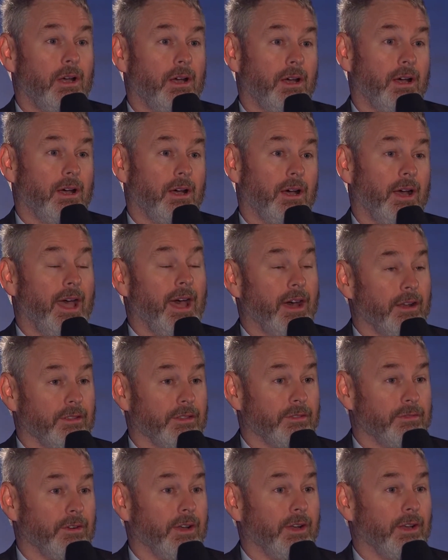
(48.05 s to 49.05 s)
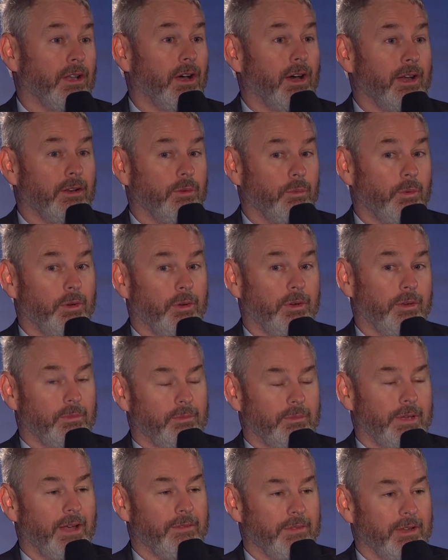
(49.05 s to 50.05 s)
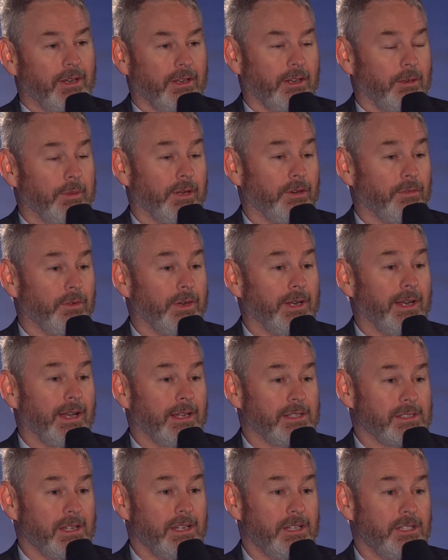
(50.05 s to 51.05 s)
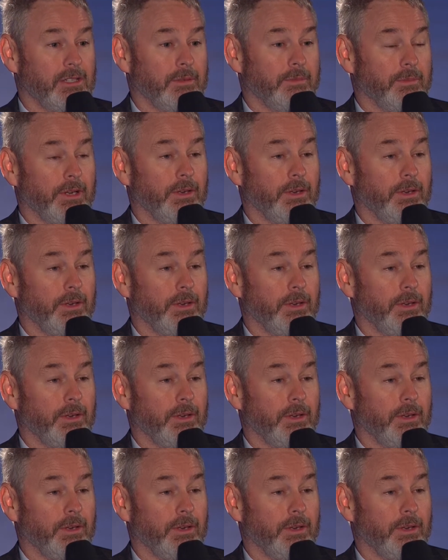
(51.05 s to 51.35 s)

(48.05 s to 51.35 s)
out of the front line and were having a little bit of relaxation,